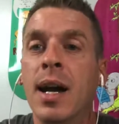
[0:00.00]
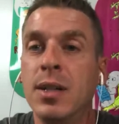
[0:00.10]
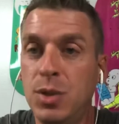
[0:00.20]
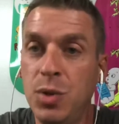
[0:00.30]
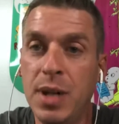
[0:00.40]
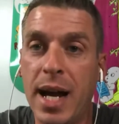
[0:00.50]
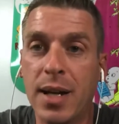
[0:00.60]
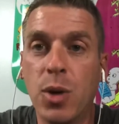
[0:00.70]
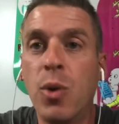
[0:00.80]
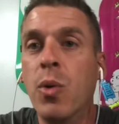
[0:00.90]
do not
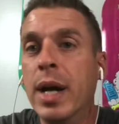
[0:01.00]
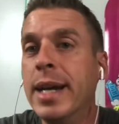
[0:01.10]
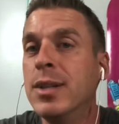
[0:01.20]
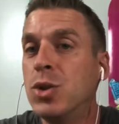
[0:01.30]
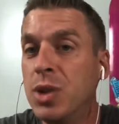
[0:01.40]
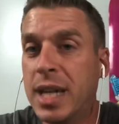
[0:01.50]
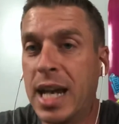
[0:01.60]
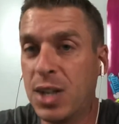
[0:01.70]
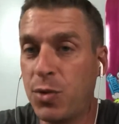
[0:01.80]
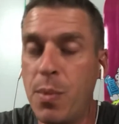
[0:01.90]
go into the
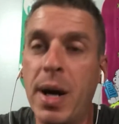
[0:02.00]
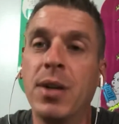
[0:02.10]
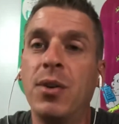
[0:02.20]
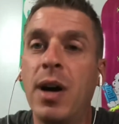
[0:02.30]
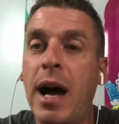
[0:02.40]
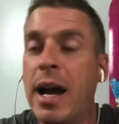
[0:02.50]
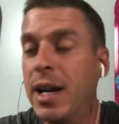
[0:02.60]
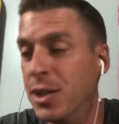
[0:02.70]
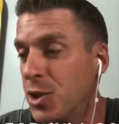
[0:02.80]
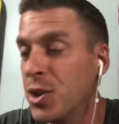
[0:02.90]
cash flow model. I
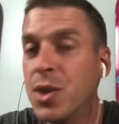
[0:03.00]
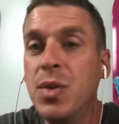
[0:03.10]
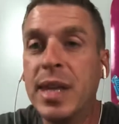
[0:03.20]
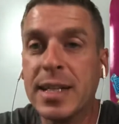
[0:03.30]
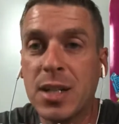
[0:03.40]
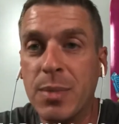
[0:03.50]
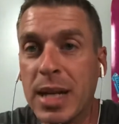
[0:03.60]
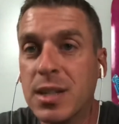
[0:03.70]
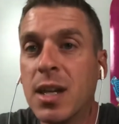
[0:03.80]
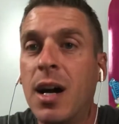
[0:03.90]
assure you that's gonna be a
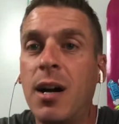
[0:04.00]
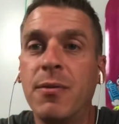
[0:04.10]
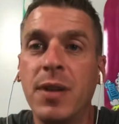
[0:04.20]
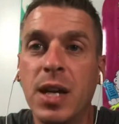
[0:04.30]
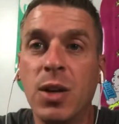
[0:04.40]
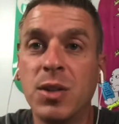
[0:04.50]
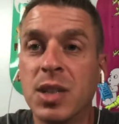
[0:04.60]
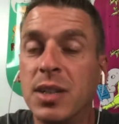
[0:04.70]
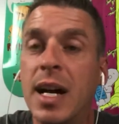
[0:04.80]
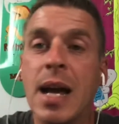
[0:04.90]
tough hill to
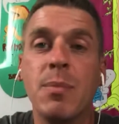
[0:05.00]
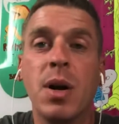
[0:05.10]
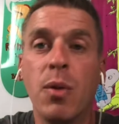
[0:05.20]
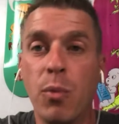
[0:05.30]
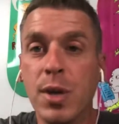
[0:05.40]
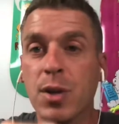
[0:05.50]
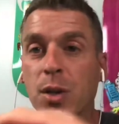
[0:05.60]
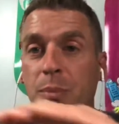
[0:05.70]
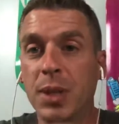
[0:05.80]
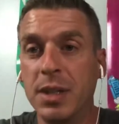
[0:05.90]
climb when you're
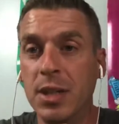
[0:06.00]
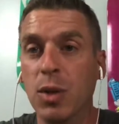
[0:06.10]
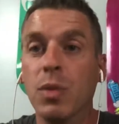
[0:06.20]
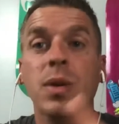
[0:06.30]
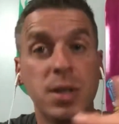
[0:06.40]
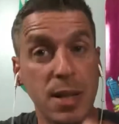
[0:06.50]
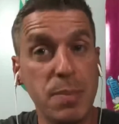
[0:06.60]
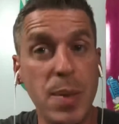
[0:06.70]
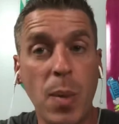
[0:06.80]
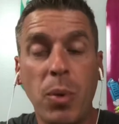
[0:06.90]
completely new. Some
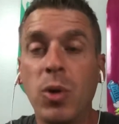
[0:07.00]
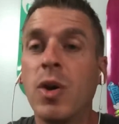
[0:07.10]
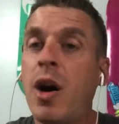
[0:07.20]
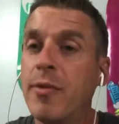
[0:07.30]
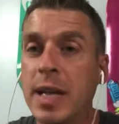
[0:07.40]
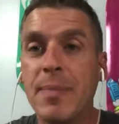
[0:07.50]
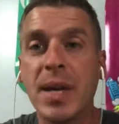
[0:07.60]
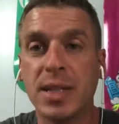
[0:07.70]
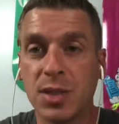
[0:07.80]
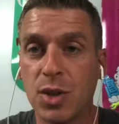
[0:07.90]
people pull it off, and I'm
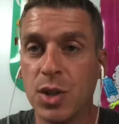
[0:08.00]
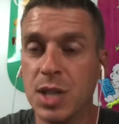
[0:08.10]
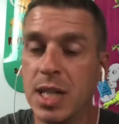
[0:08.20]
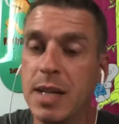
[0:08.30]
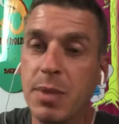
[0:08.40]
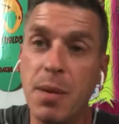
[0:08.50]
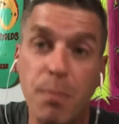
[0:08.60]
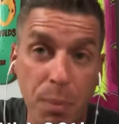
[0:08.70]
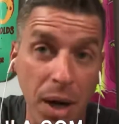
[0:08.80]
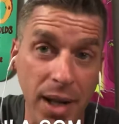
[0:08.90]
not discouraging anybody,
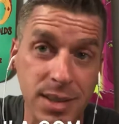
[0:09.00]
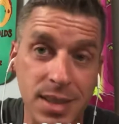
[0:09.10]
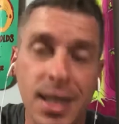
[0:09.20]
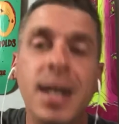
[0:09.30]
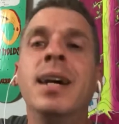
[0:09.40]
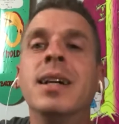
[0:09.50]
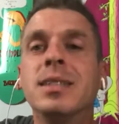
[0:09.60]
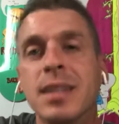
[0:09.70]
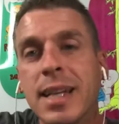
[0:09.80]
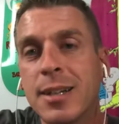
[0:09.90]
but
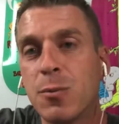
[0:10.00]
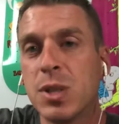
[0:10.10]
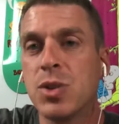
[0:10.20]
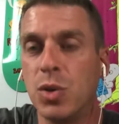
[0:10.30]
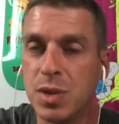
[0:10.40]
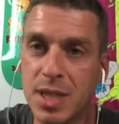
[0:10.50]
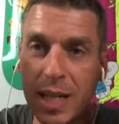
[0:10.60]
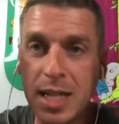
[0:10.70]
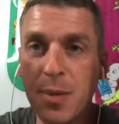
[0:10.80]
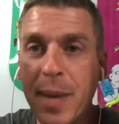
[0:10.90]
to get the results, to
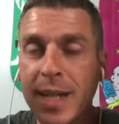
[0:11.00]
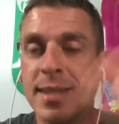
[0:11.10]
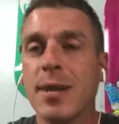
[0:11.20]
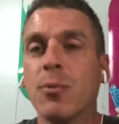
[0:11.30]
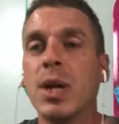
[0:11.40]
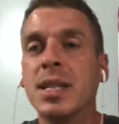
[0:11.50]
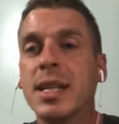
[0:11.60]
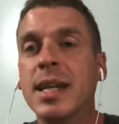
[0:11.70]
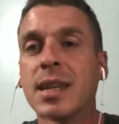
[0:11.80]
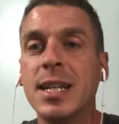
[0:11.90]
get your mindset right, to
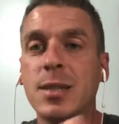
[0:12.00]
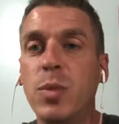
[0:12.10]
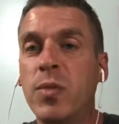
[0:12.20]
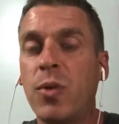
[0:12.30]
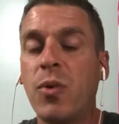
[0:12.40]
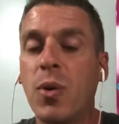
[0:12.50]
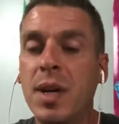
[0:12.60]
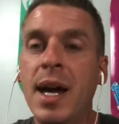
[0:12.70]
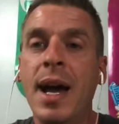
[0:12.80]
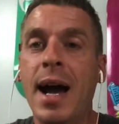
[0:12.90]
get things moving forward,
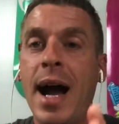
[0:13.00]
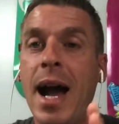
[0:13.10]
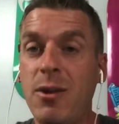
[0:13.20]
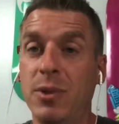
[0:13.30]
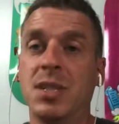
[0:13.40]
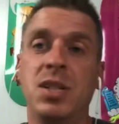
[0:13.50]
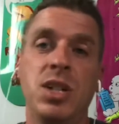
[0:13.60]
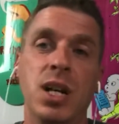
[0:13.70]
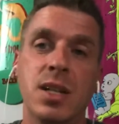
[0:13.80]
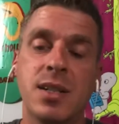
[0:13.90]
I would
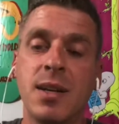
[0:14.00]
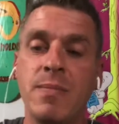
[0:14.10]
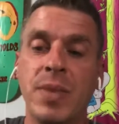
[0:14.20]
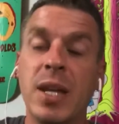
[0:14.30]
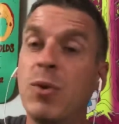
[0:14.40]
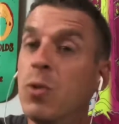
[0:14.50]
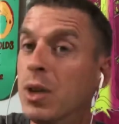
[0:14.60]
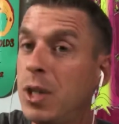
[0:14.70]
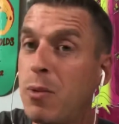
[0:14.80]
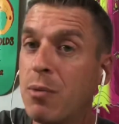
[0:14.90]
suggest if you
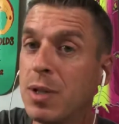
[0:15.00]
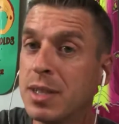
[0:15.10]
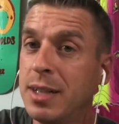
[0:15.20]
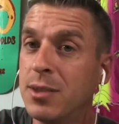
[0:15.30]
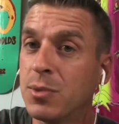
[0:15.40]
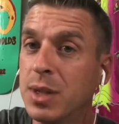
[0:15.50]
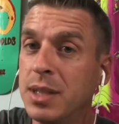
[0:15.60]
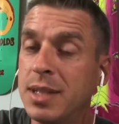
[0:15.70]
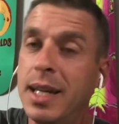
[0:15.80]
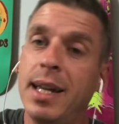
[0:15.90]
really want residential real
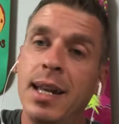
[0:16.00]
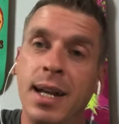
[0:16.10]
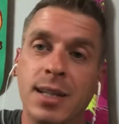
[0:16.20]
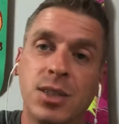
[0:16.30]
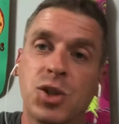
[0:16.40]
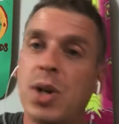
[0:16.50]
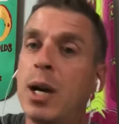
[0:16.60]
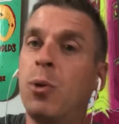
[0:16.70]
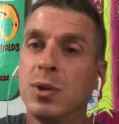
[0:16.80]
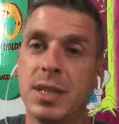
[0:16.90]
estate, just try
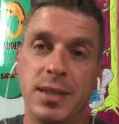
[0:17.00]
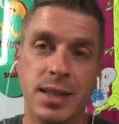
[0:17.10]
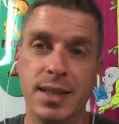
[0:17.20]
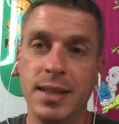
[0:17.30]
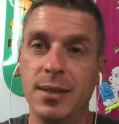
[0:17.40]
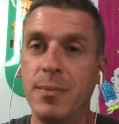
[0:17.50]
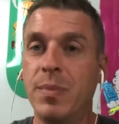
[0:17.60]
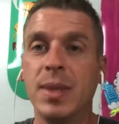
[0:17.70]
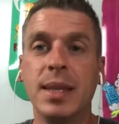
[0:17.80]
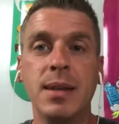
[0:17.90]
wholesaling a deal.
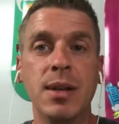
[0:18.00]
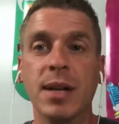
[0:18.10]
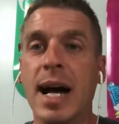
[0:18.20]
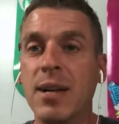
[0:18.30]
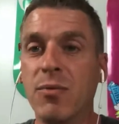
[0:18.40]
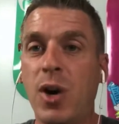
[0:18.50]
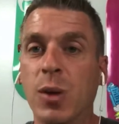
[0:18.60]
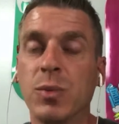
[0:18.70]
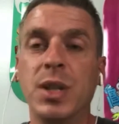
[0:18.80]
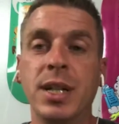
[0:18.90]
You're not involved
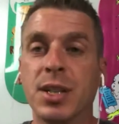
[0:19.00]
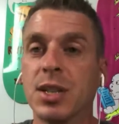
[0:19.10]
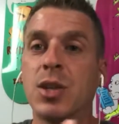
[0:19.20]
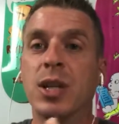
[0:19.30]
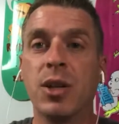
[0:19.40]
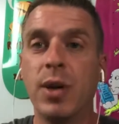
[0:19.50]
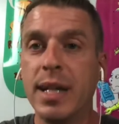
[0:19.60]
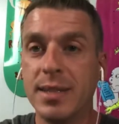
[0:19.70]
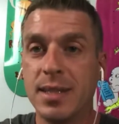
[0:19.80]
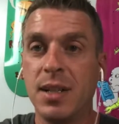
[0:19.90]
really, you're just gonna go ahead
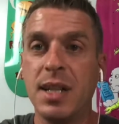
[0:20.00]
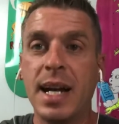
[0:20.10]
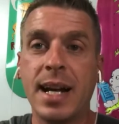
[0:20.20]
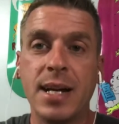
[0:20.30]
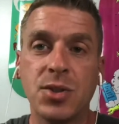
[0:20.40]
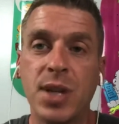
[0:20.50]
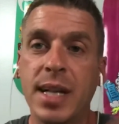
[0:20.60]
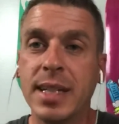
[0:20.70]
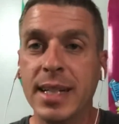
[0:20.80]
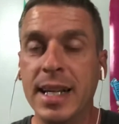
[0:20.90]
and sell that
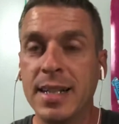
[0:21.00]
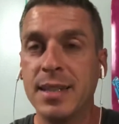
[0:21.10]
contract and that's